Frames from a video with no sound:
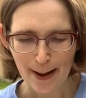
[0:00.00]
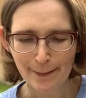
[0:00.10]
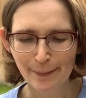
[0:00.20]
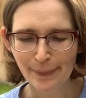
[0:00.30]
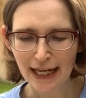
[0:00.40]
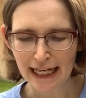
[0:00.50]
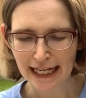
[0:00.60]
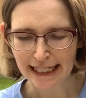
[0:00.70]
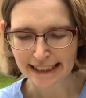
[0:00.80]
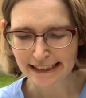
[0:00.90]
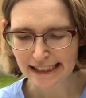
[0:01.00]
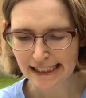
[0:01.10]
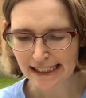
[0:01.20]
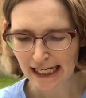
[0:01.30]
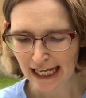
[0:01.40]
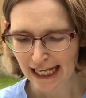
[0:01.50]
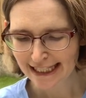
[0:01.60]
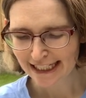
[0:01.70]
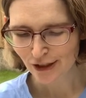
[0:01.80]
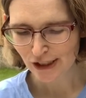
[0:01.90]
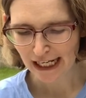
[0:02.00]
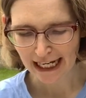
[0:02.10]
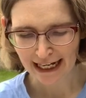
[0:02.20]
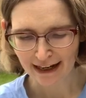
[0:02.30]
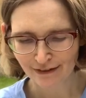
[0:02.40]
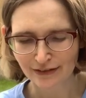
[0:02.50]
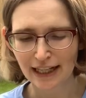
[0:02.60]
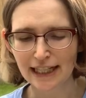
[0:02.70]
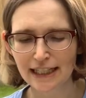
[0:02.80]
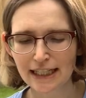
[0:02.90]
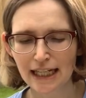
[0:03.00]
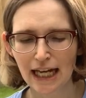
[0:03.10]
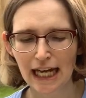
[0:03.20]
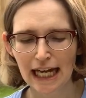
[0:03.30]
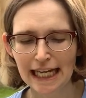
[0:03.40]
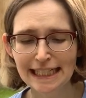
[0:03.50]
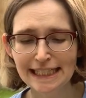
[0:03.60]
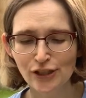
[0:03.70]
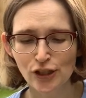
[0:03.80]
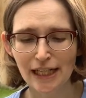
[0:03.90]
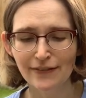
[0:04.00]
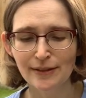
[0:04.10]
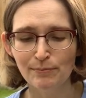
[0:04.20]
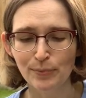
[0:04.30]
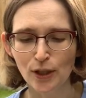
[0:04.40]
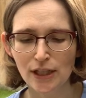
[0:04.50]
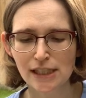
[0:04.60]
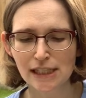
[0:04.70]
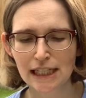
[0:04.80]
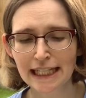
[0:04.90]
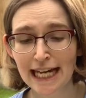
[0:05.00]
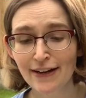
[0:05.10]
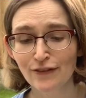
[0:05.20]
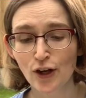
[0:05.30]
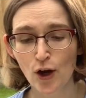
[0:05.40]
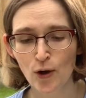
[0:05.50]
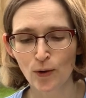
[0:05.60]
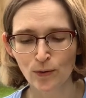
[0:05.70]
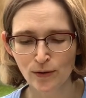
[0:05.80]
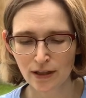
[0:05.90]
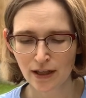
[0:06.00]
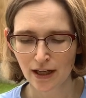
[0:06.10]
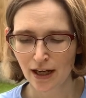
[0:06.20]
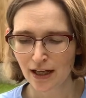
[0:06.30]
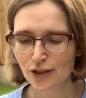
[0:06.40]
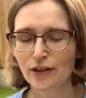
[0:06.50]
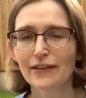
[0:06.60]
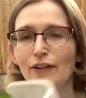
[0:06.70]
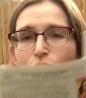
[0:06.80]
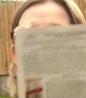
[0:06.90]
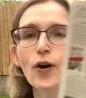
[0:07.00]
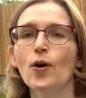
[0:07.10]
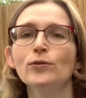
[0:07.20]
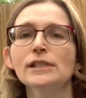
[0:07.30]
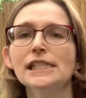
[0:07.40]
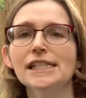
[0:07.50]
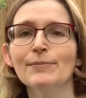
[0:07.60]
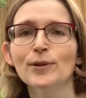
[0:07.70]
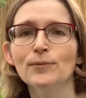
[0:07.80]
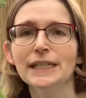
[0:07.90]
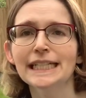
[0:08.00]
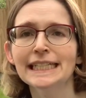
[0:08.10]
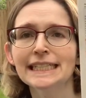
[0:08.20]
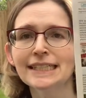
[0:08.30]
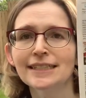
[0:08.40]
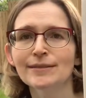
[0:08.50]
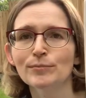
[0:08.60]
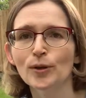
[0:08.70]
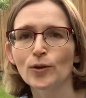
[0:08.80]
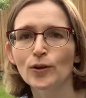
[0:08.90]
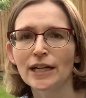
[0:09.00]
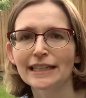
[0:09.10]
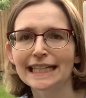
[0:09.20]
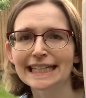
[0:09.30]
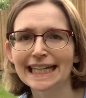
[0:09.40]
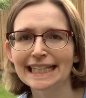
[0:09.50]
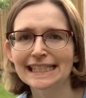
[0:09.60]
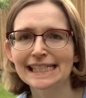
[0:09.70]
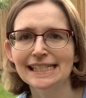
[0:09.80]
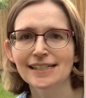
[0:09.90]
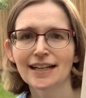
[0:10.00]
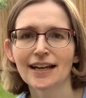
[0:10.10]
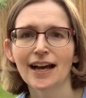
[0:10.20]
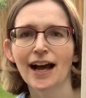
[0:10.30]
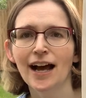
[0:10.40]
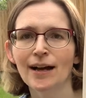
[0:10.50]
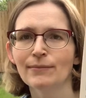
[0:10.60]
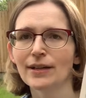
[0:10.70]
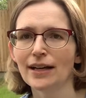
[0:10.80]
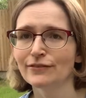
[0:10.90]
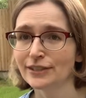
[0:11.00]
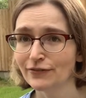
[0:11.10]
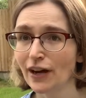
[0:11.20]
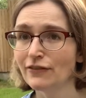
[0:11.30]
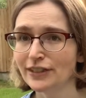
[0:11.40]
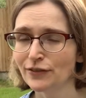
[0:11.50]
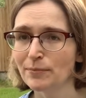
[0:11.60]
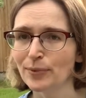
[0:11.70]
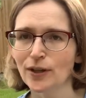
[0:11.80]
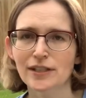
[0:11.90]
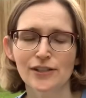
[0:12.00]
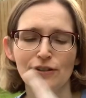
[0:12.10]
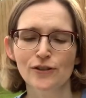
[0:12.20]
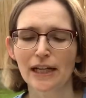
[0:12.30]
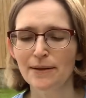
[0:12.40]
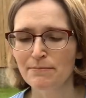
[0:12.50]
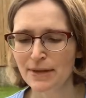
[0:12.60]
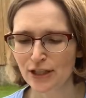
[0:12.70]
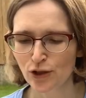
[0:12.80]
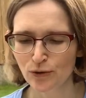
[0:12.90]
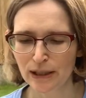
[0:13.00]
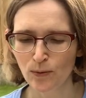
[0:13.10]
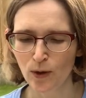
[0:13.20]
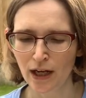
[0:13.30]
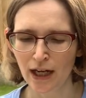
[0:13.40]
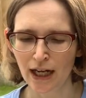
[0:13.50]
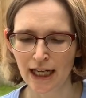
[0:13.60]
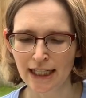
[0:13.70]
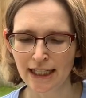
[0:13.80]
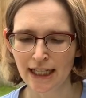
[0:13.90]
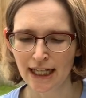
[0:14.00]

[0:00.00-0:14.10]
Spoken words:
but they just have, like, in addition to having books, and they have their own, so they have their own summer reading program, like, kits, of different books. So there's, like, a mystery one.